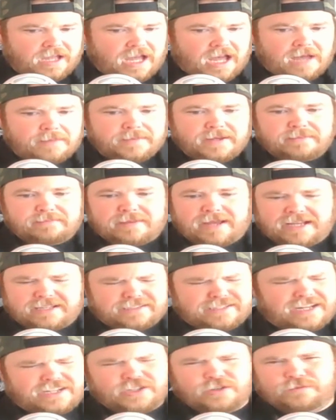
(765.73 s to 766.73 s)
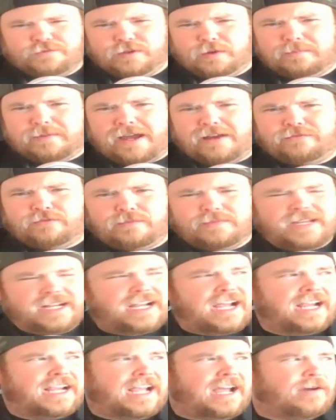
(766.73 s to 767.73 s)
Ahmed Best. I do feel bad for him. That
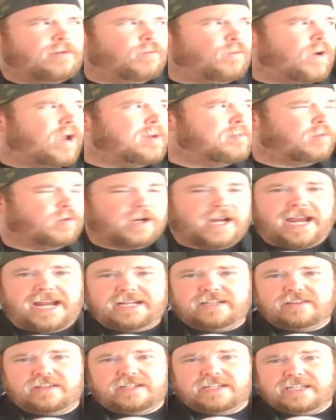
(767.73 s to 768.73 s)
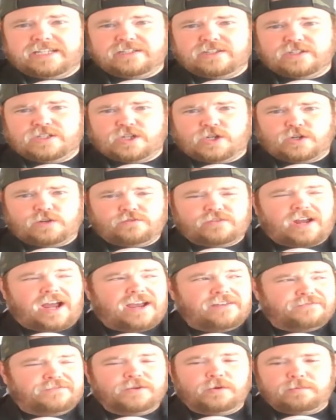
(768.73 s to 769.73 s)
guy got way more hate than he deserved.
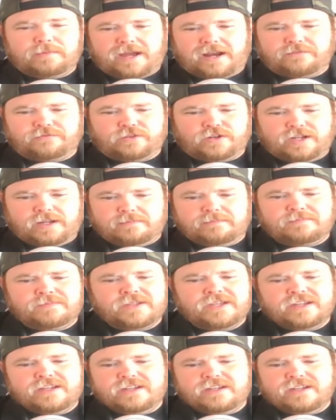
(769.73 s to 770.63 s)
I feel bad for him.